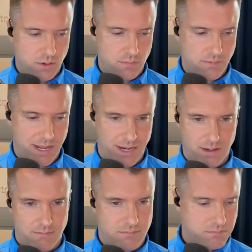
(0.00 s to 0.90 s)
like
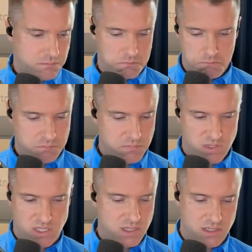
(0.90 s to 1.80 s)

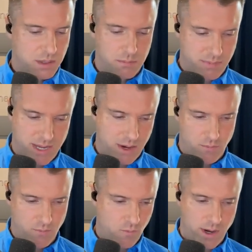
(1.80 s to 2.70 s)
some kind of
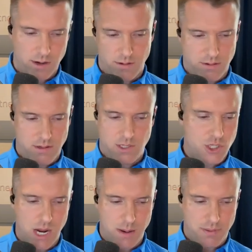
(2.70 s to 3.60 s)
weird
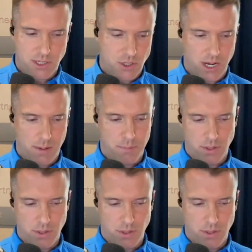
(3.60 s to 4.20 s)
shape that you kind of built